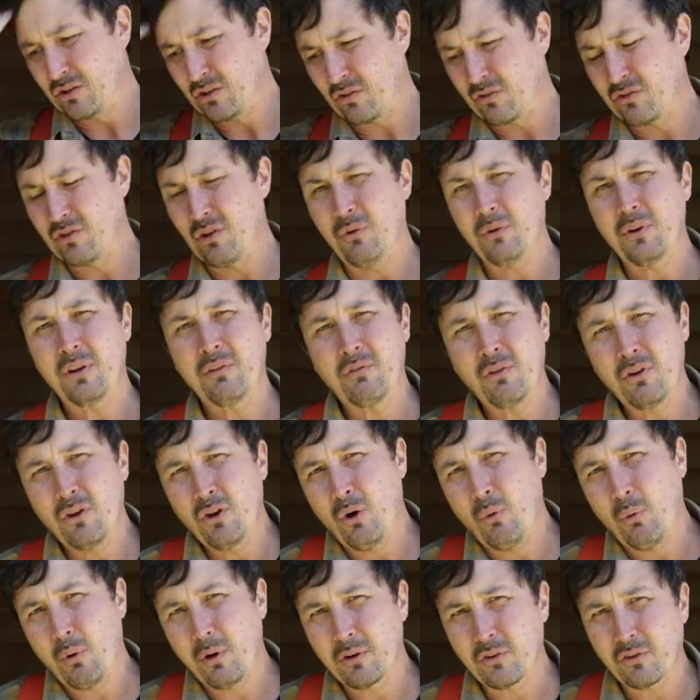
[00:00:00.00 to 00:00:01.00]
just don't even
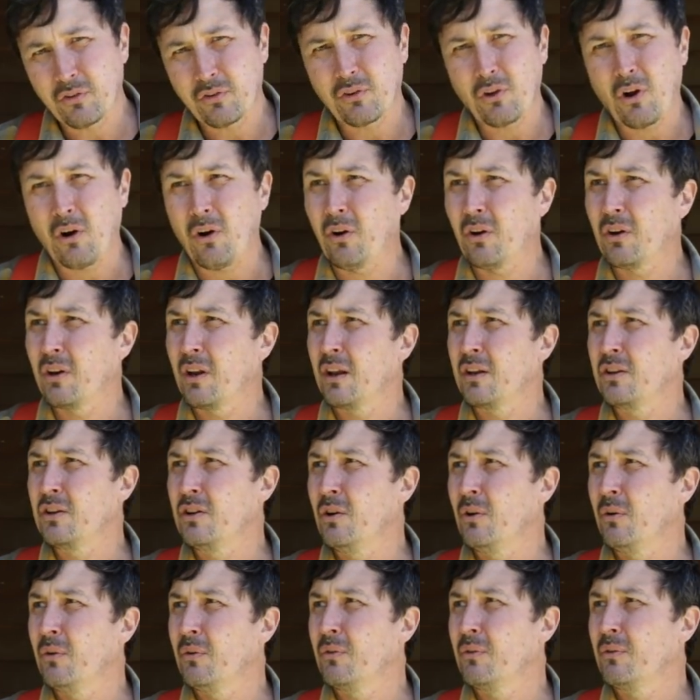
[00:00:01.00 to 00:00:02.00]
know where to start and you
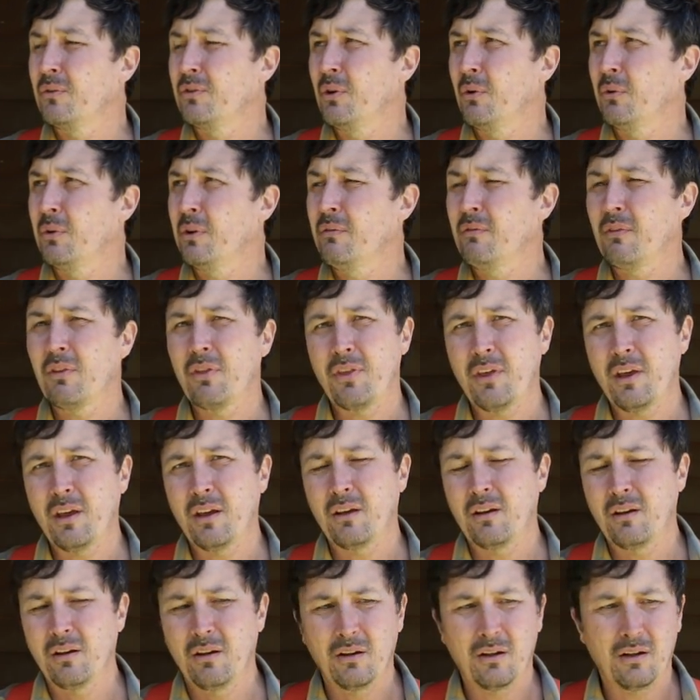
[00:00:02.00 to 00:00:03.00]
don't don't even
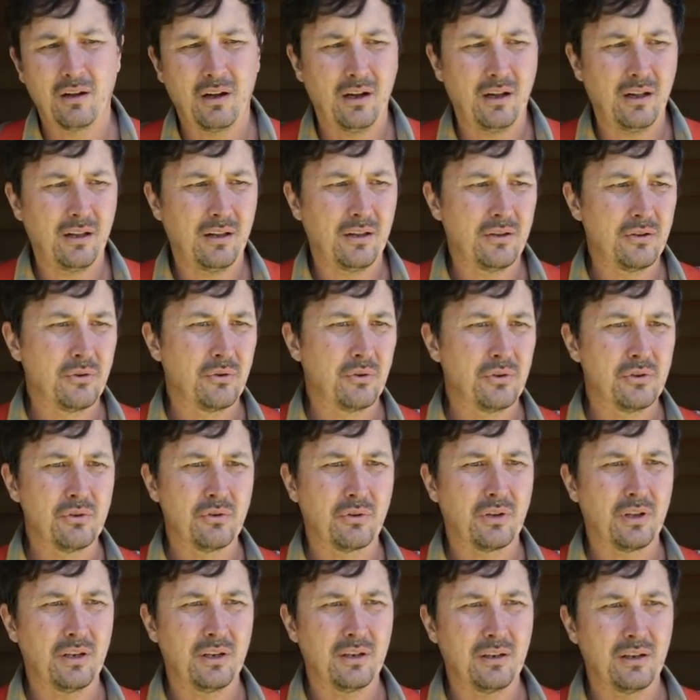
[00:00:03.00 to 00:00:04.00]
think uh, you you
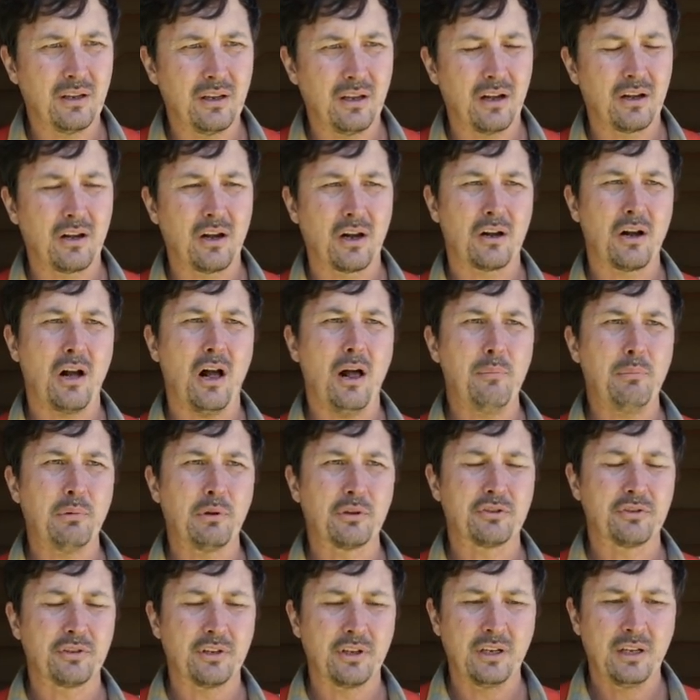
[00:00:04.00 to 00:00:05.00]
can
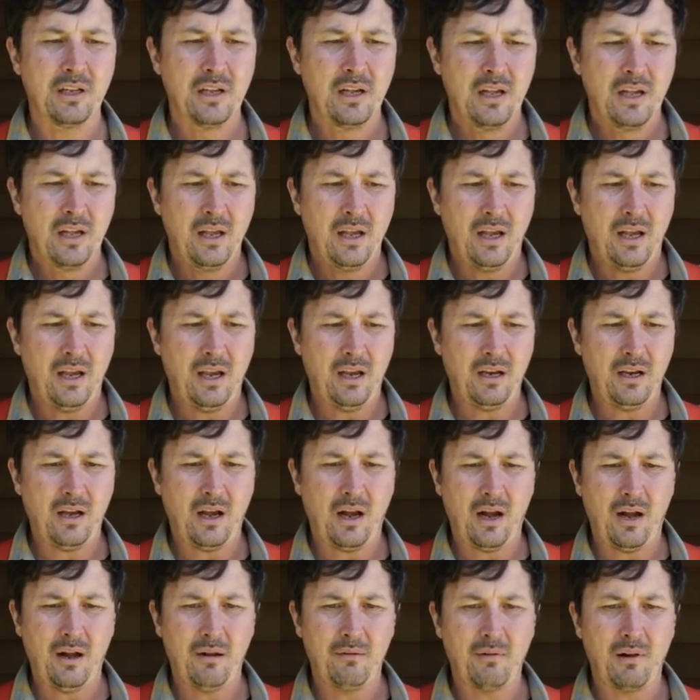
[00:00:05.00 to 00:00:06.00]
accomplish it and
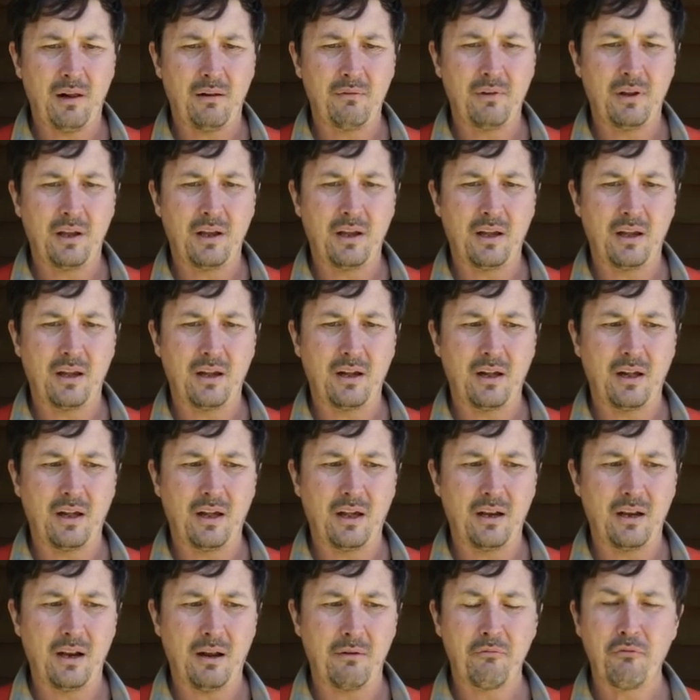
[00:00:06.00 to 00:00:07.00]
I, I'm
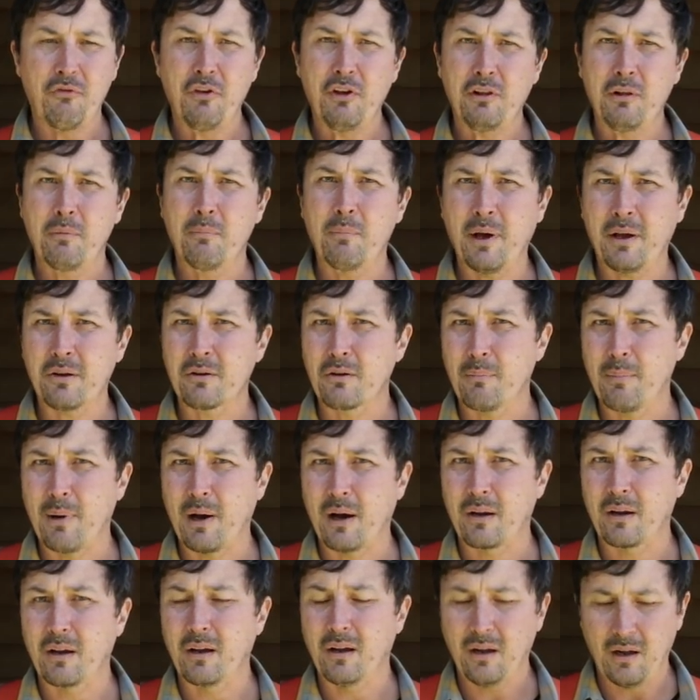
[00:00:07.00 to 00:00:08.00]
and I'm feeling better
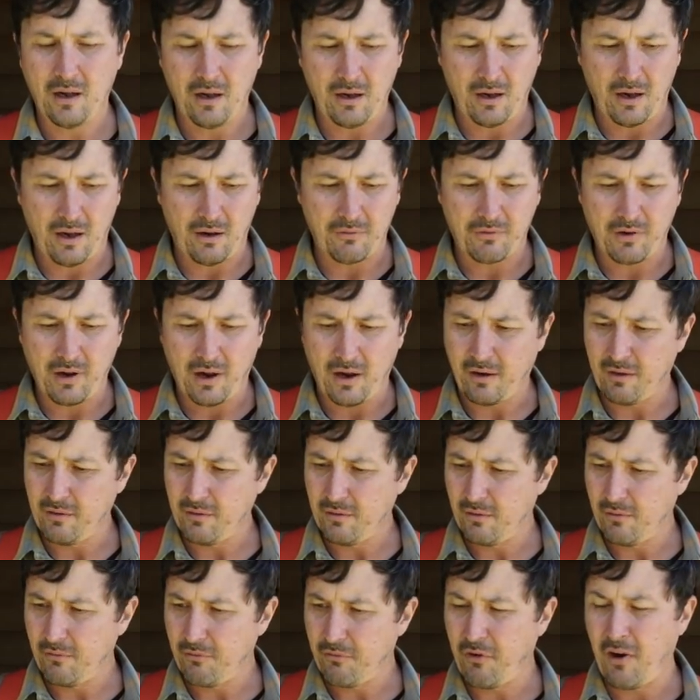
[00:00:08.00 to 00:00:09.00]
about it I, have got
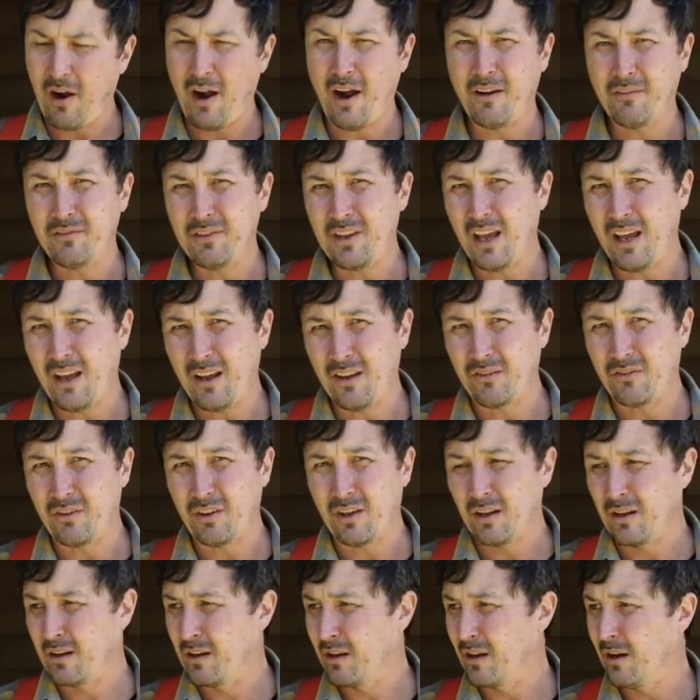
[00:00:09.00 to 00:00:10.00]
five days
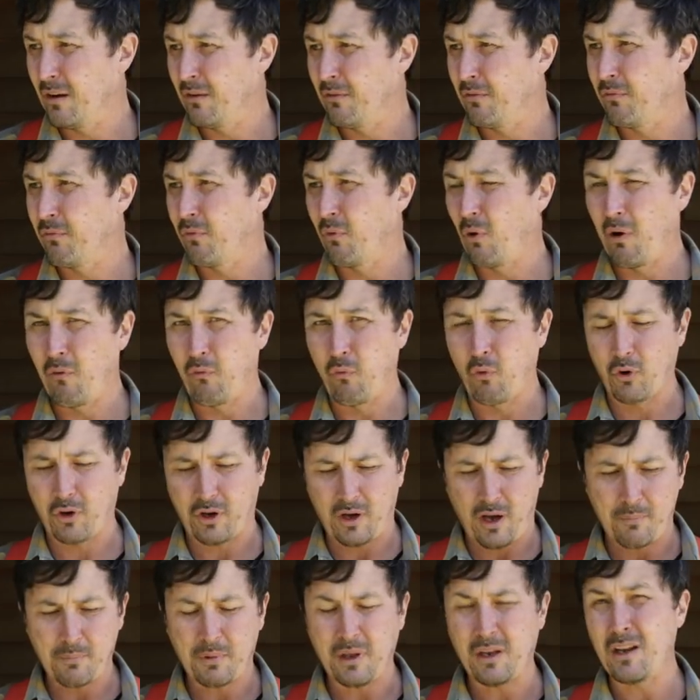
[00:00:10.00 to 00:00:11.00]
in of, of
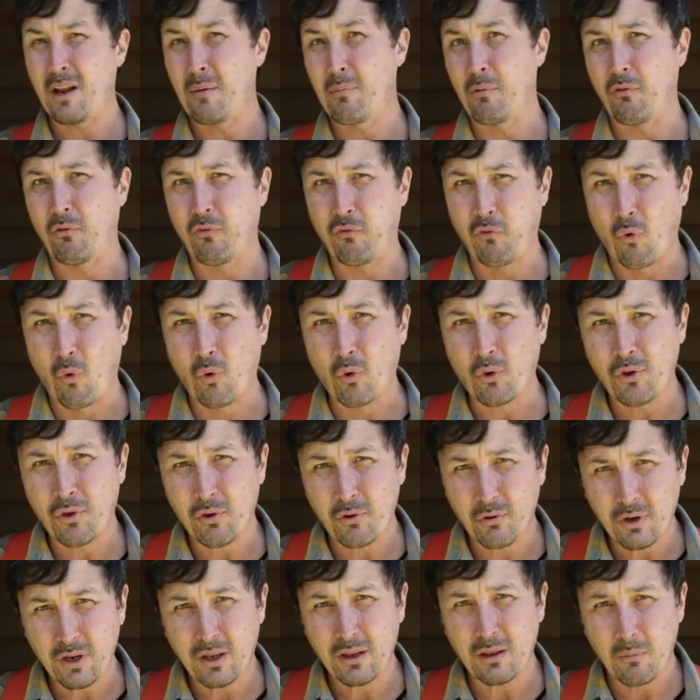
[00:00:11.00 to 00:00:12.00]
working I'm getting up at
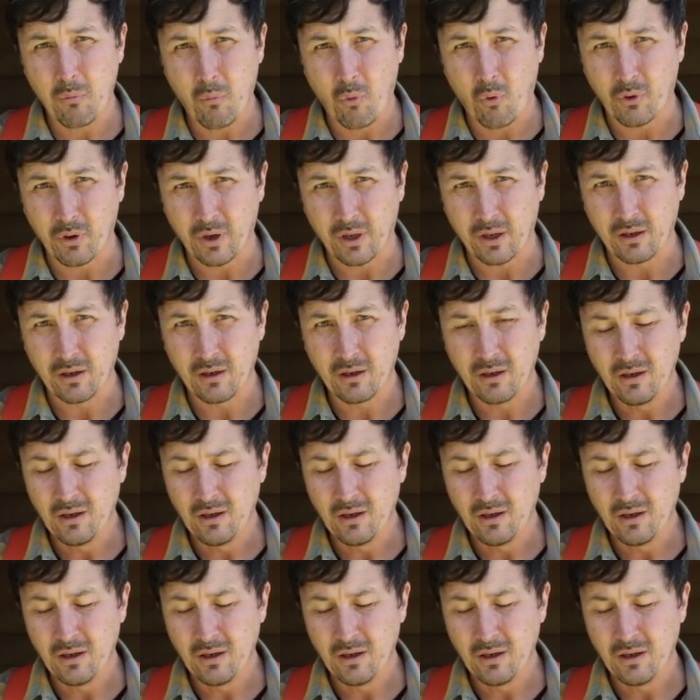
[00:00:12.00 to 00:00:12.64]
4:30 in the morning